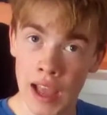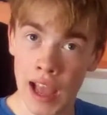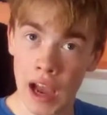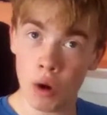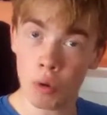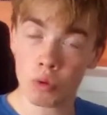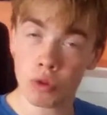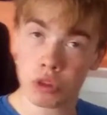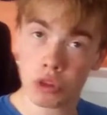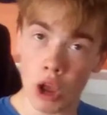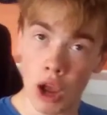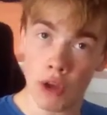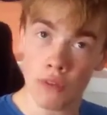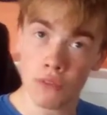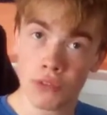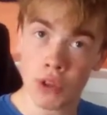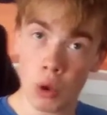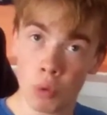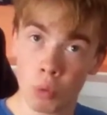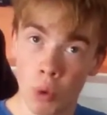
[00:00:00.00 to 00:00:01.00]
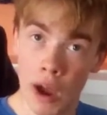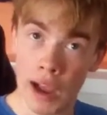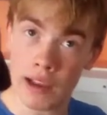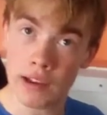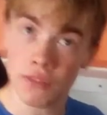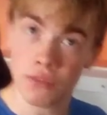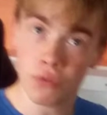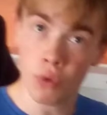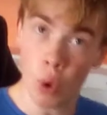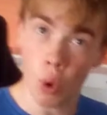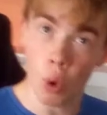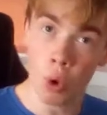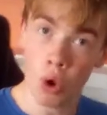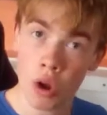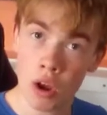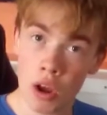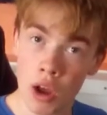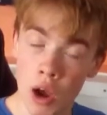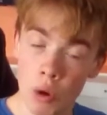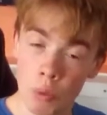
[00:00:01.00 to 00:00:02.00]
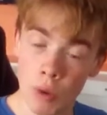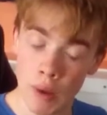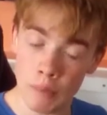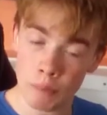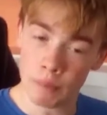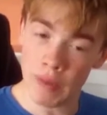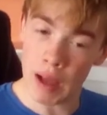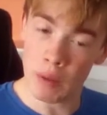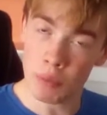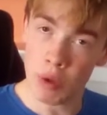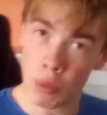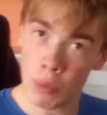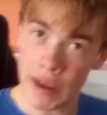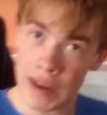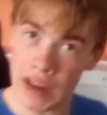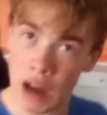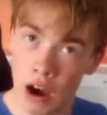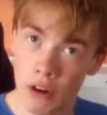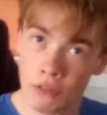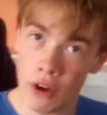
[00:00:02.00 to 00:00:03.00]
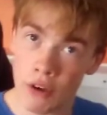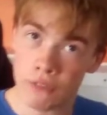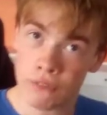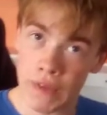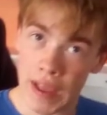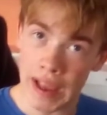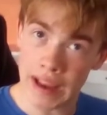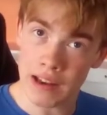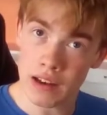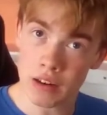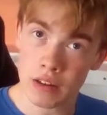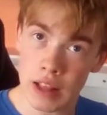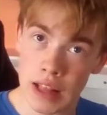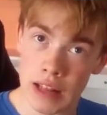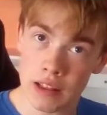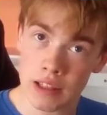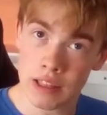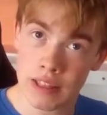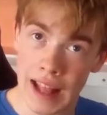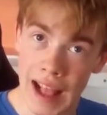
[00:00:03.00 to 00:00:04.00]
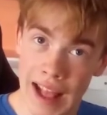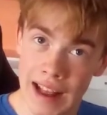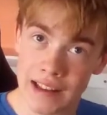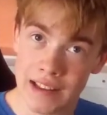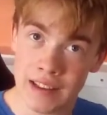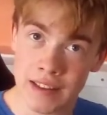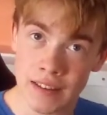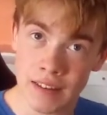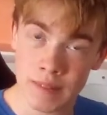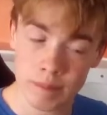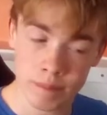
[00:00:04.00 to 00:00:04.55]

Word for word: it will serve you right for remembering other things instead.